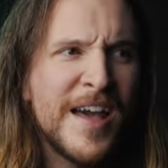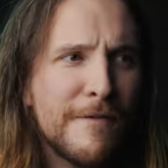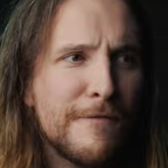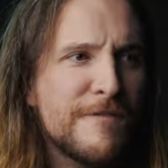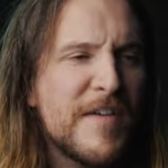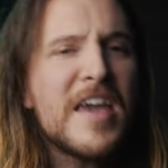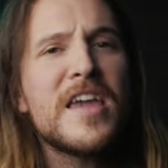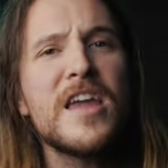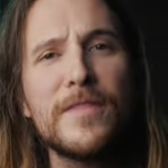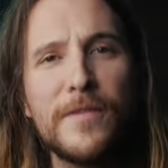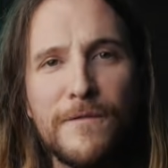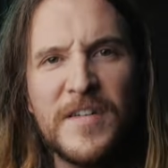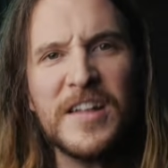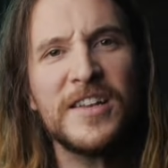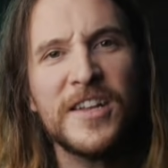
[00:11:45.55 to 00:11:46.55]
faking the
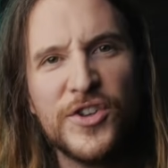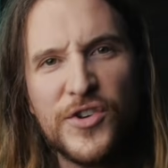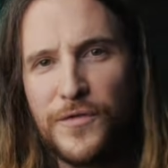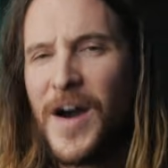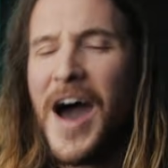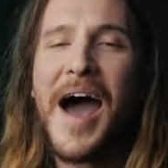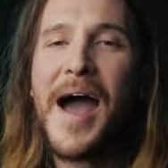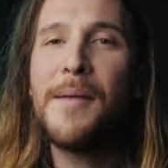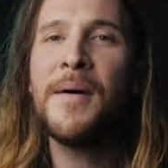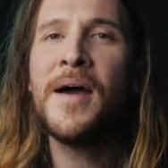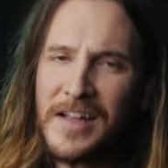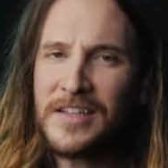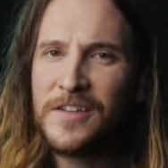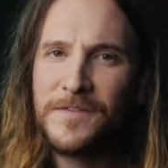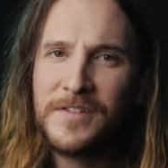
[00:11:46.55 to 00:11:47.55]
vintage vibe.
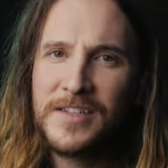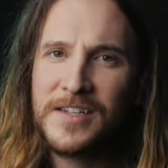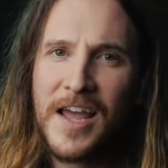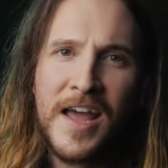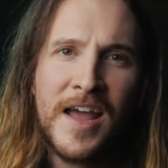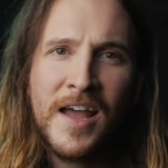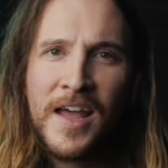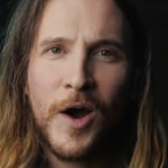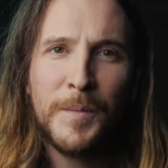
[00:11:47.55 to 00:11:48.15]
That's it for today.